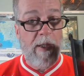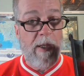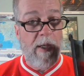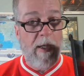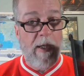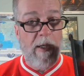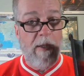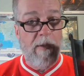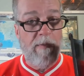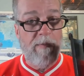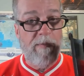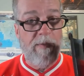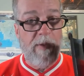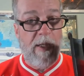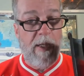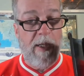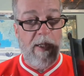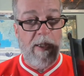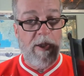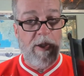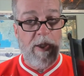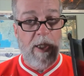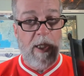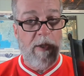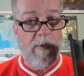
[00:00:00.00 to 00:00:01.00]

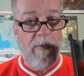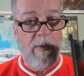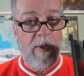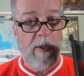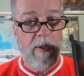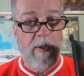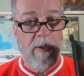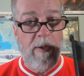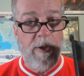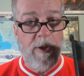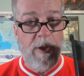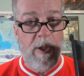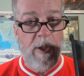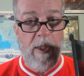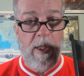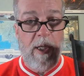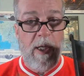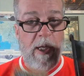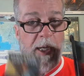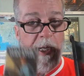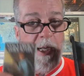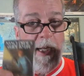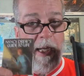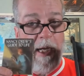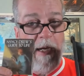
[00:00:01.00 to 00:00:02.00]
of gender inclusion,
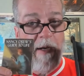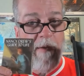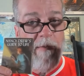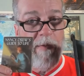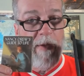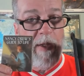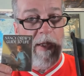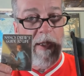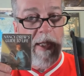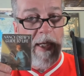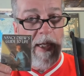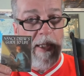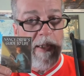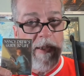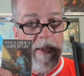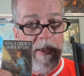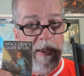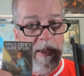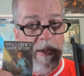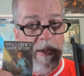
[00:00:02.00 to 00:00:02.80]
I have the Nancy